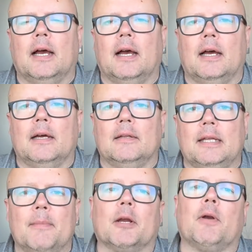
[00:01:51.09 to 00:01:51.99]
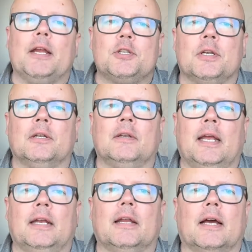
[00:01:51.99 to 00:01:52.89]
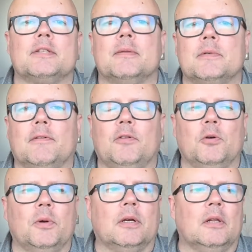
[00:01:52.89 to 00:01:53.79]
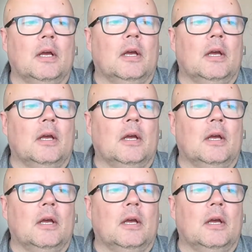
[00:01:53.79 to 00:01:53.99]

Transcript: the immigration and customs, if you will,